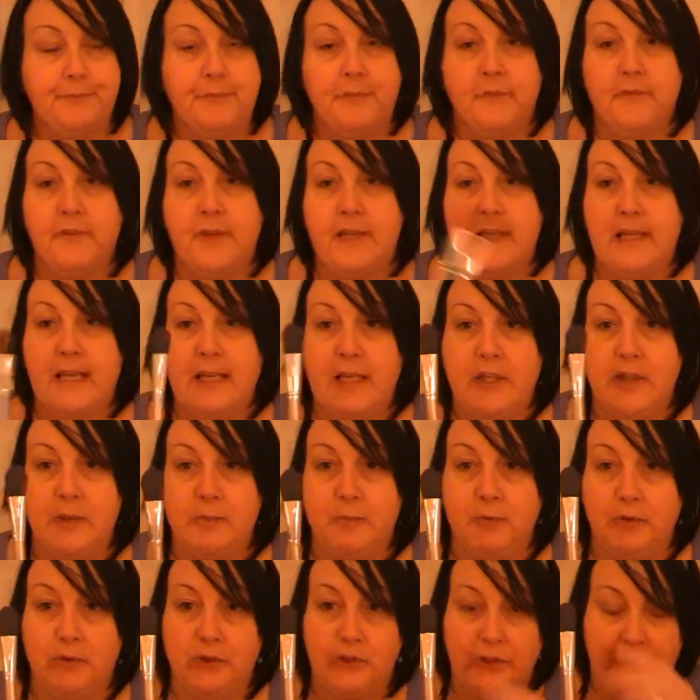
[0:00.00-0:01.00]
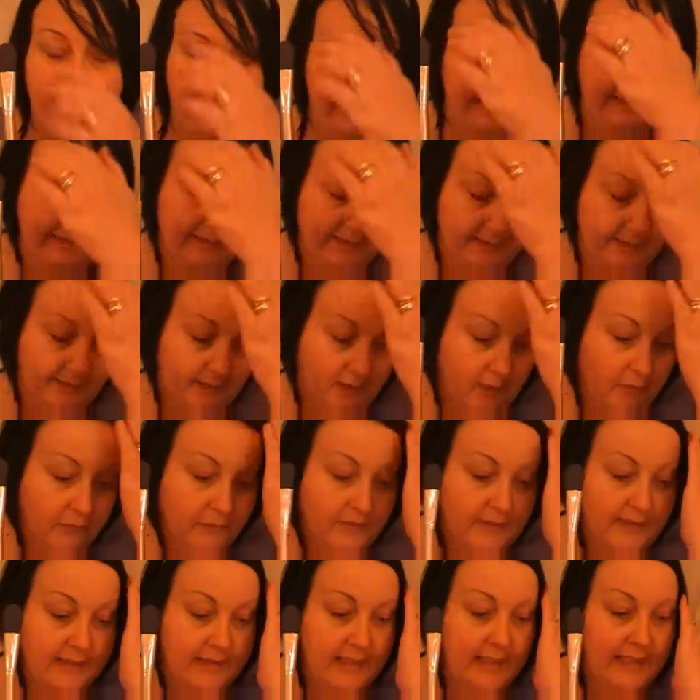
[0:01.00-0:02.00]
foundation brushes,
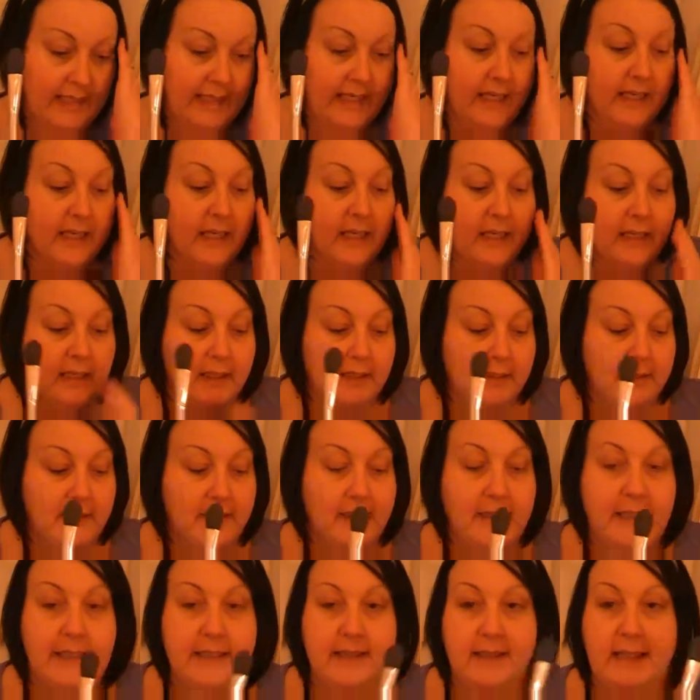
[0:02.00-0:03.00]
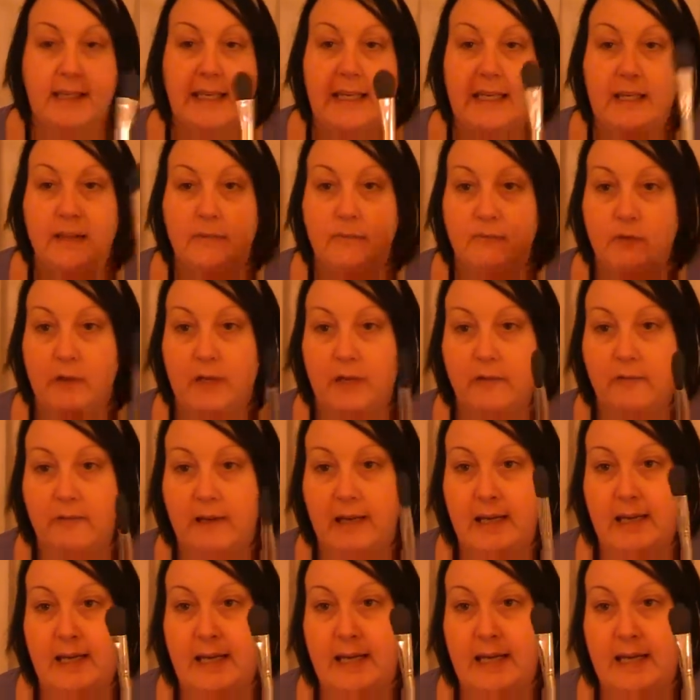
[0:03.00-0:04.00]
obviously you need to keep them
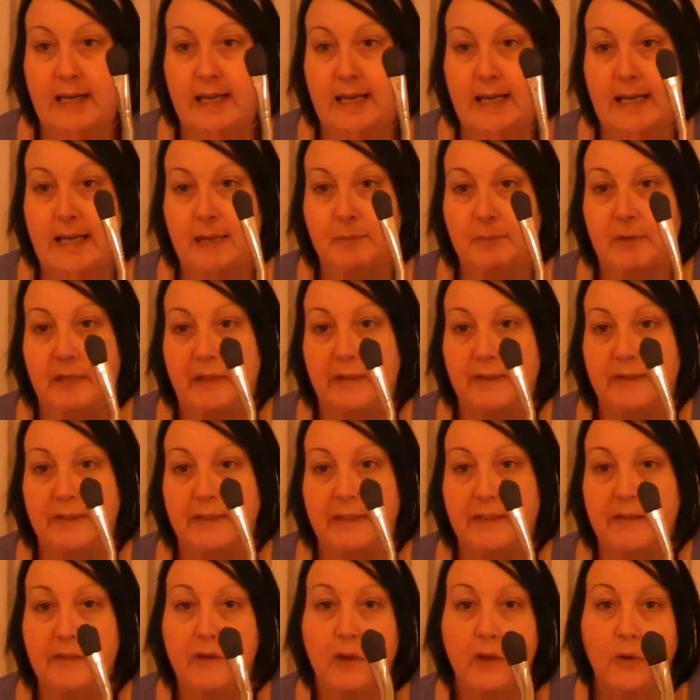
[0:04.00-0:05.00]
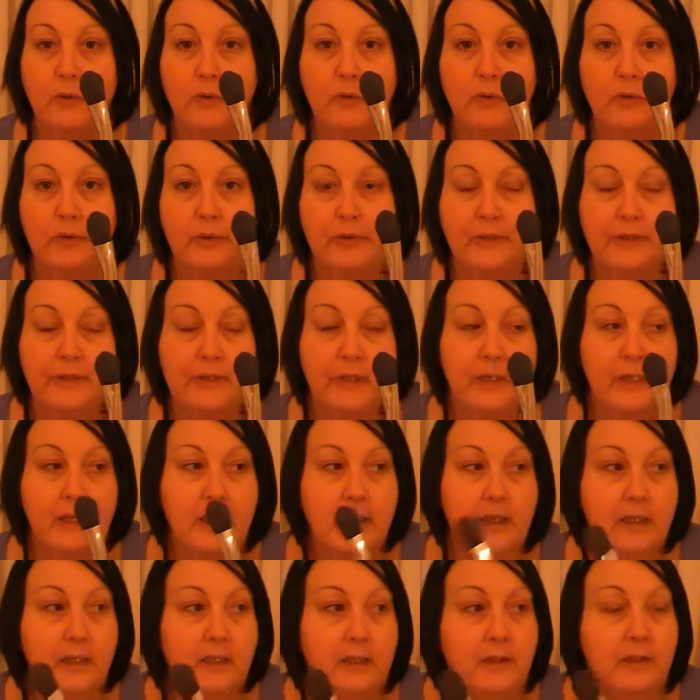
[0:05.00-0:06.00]
really clean, because it's no good
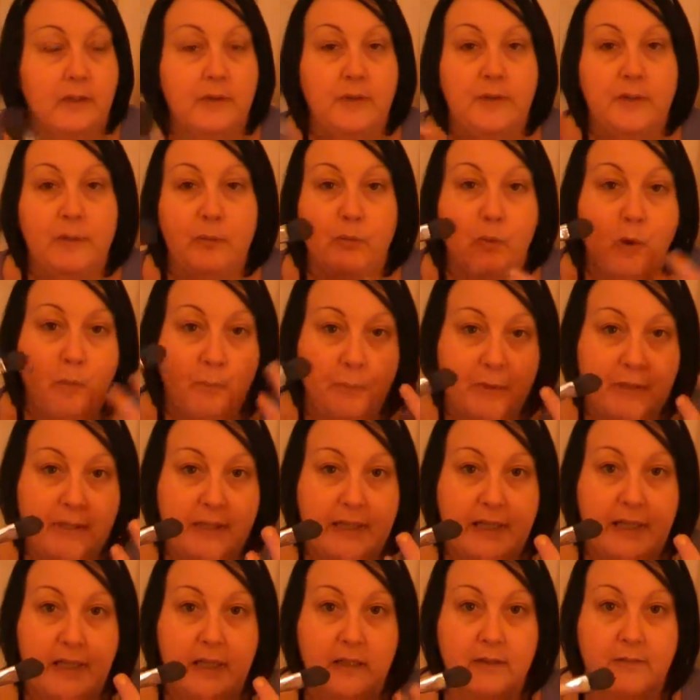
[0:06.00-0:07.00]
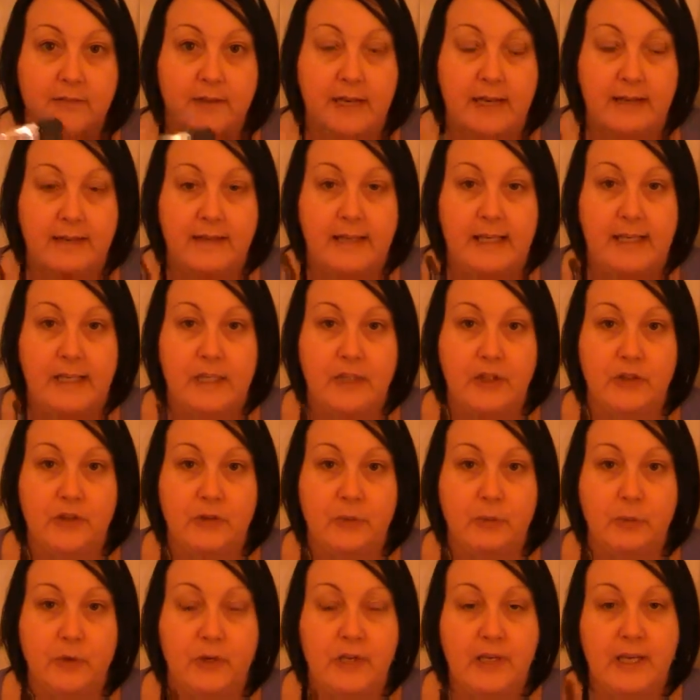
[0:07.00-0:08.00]
using one particular foundation
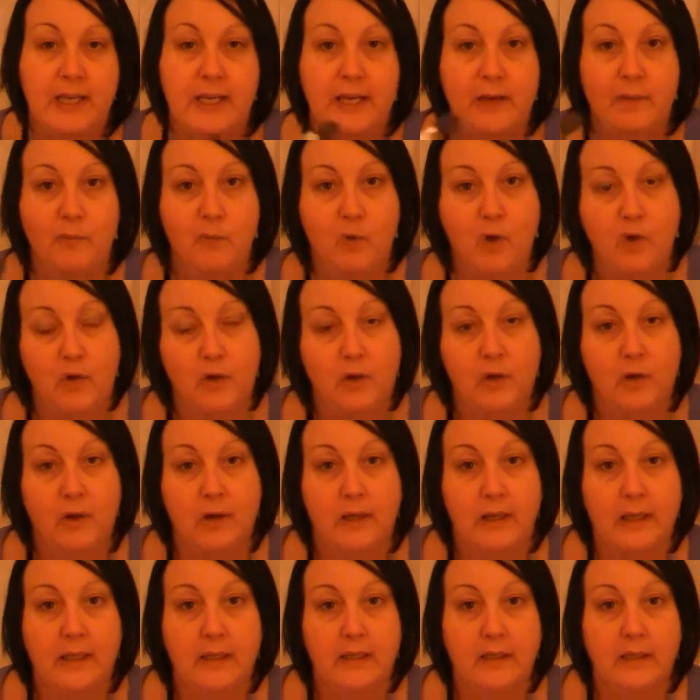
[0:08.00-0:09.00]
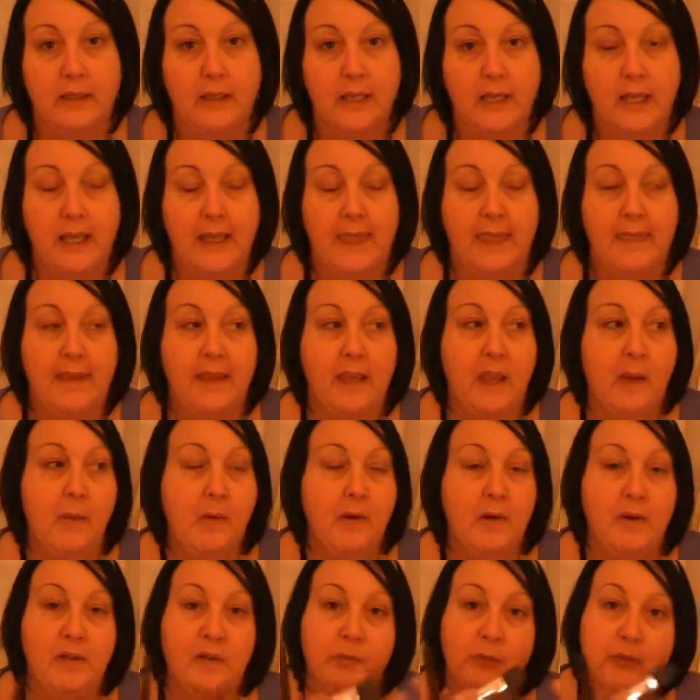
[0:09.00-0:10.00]
the one day in one colour and then
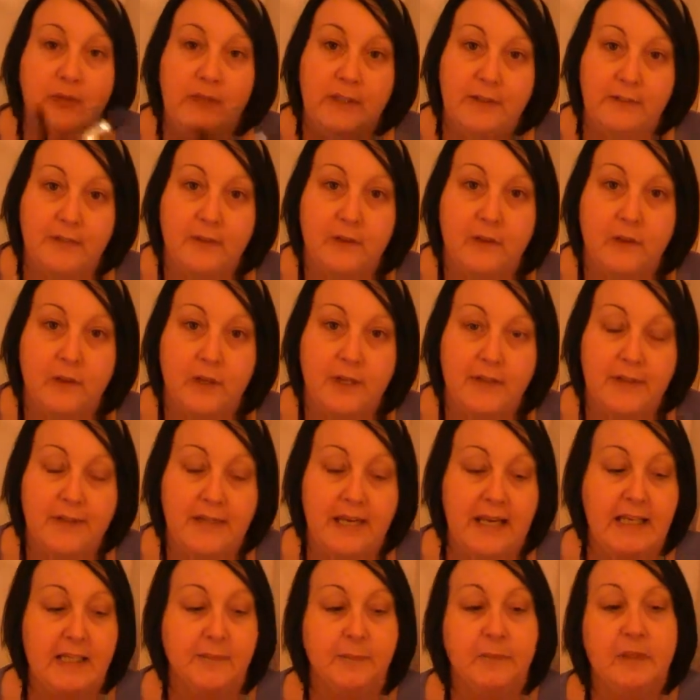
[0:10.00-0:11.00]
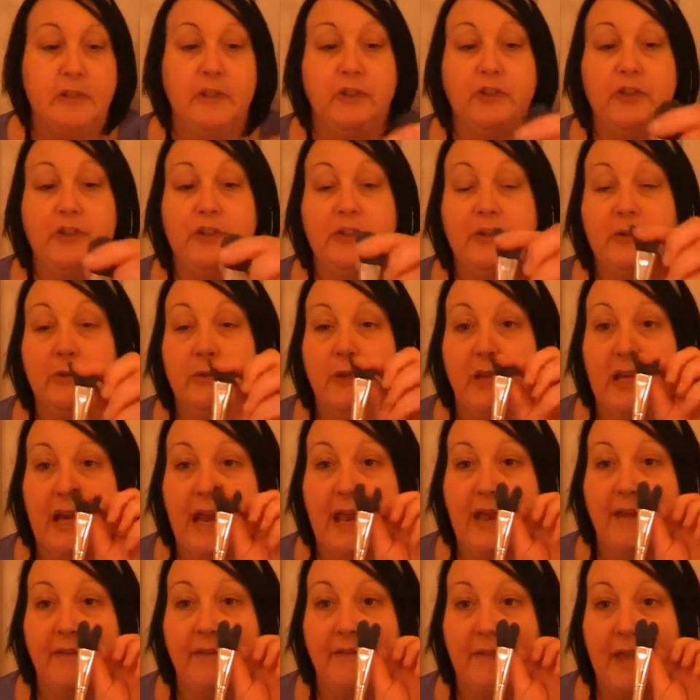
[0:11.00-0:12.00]
going on to a different colour the next, because you're still going to
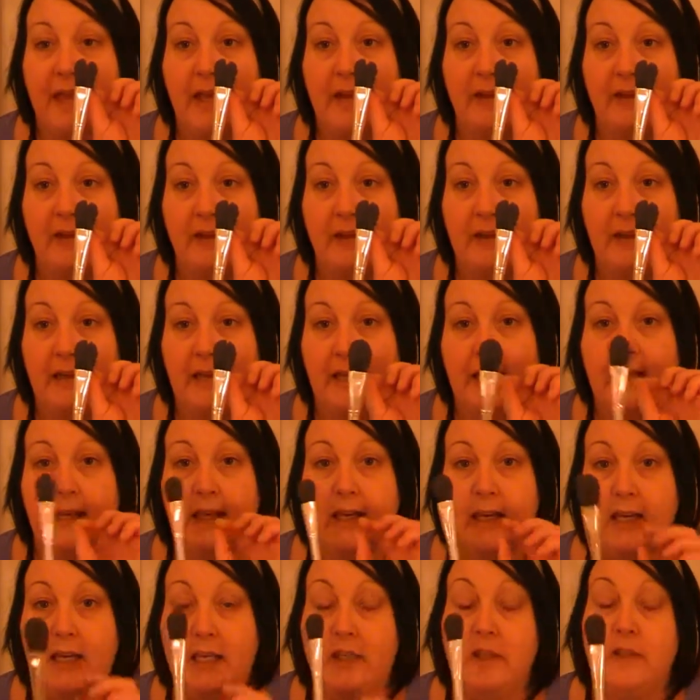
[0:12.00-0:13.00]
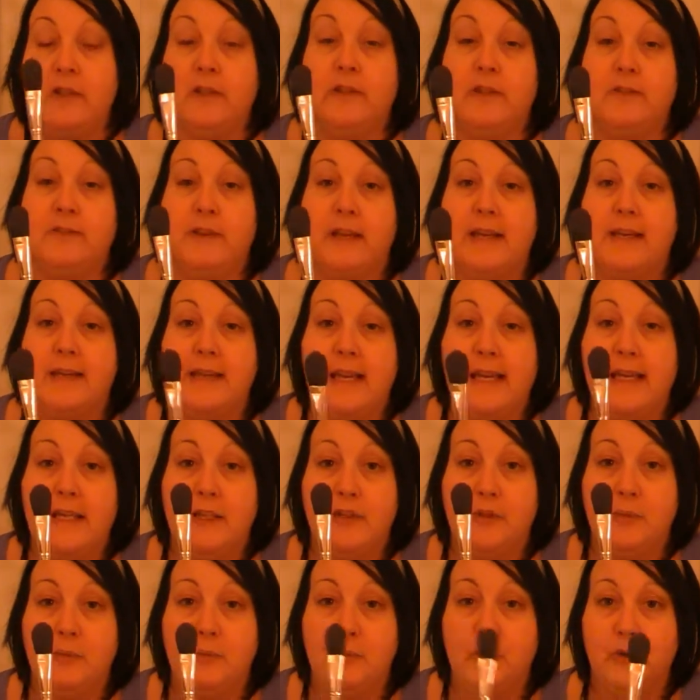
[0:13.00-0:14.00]
have that colour in your
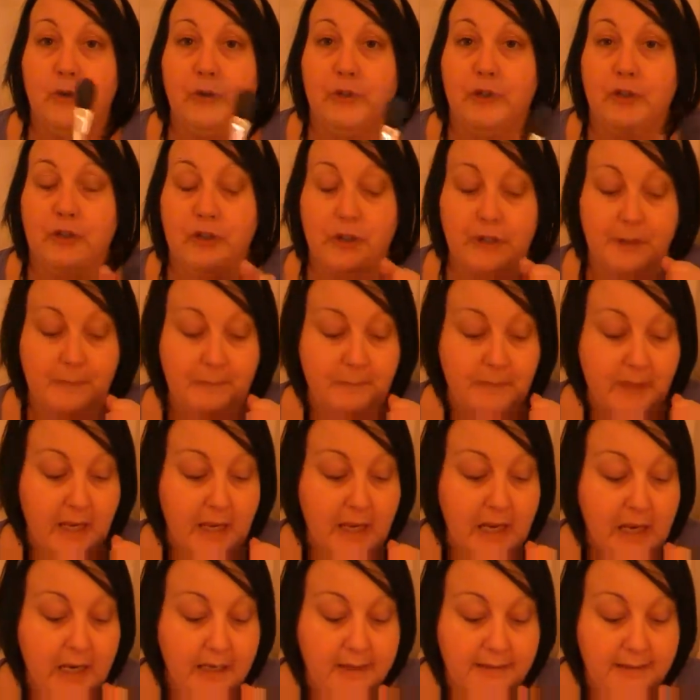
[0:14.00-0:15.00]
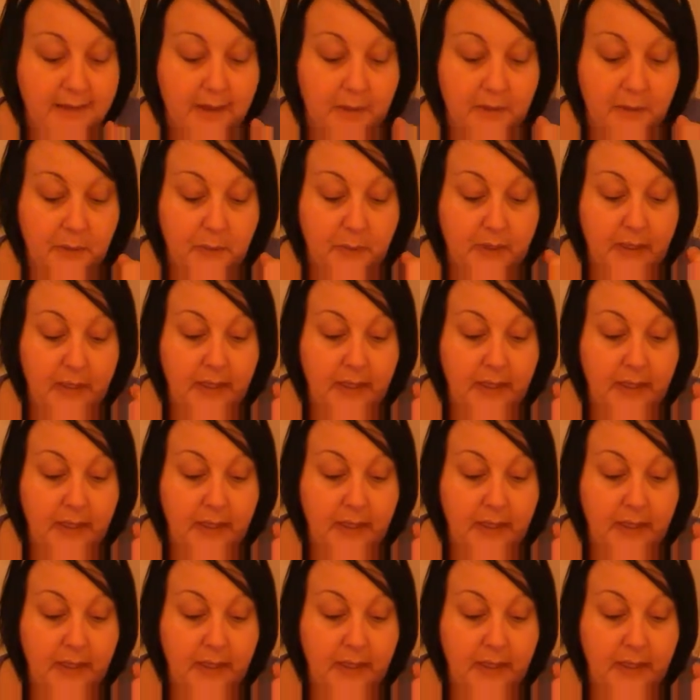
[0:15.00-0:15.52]
foundation brush. So